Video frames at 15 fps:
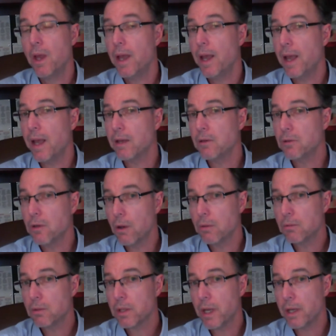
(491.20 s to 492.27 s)
And
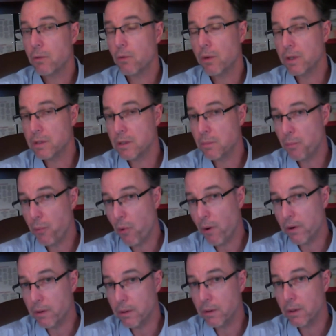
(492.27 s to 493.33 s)
don't take what is
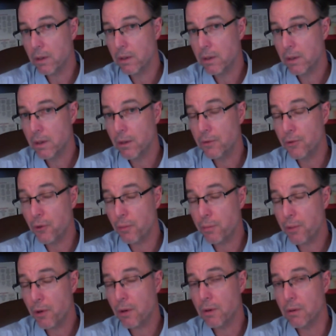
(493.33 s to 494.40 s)
important, your
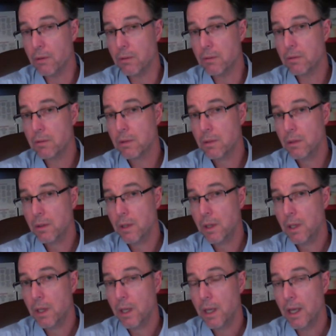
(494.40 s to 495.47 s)
pearls,
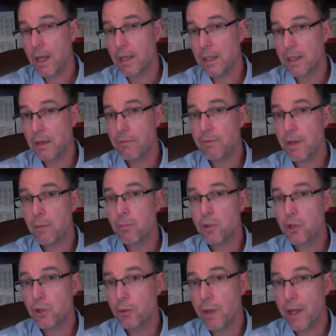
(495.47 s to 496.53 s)
and give them
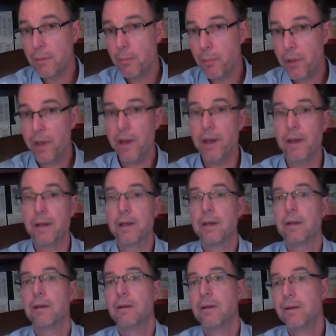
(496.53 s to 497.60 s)
to a pig,
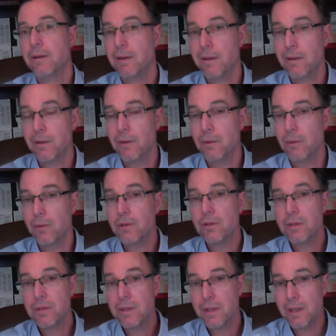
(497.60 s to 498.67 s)
which
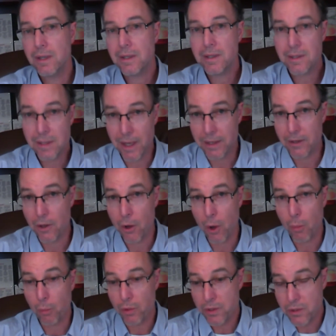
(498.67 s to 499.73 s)
is inside the
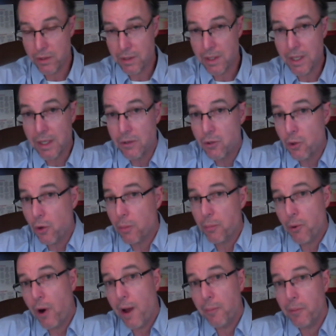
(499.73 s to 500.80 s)
home, which is in your
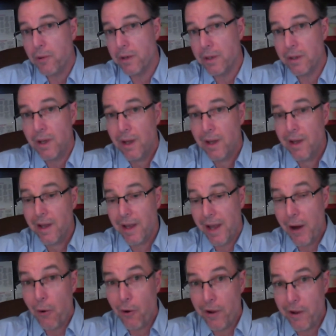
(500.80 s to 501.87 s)
property
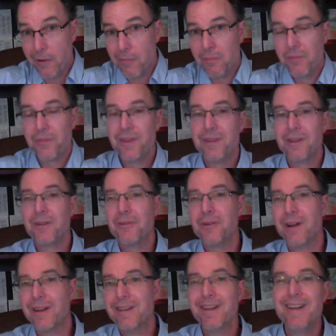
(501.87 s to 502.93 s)
area,
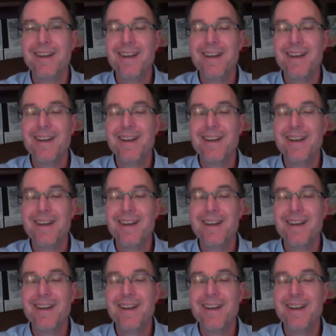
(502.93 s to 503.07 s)
right?